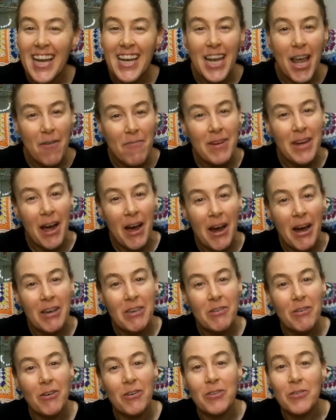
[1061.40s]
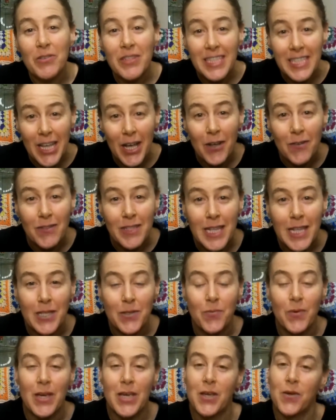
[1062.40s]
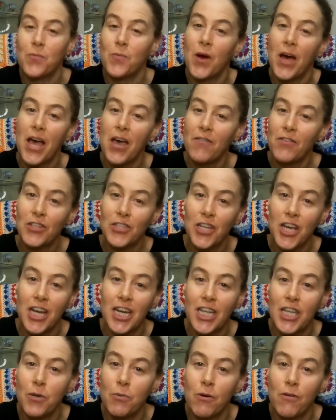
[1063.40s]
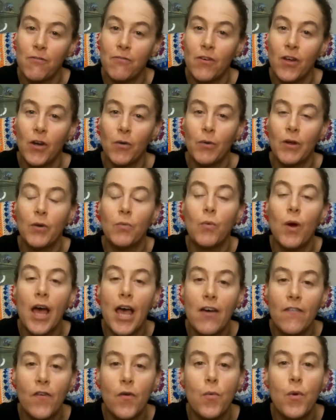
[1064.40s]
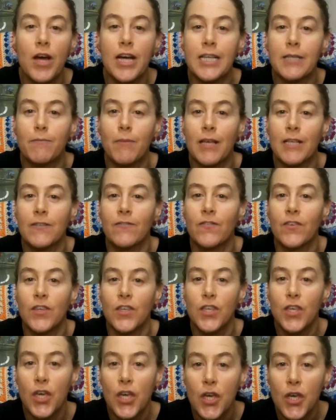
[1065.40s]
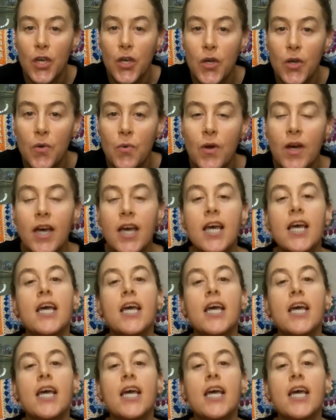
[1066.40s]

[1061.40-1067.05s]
Let me know how you got on yourselves this week, whatever journey you are following, whatever works best for you.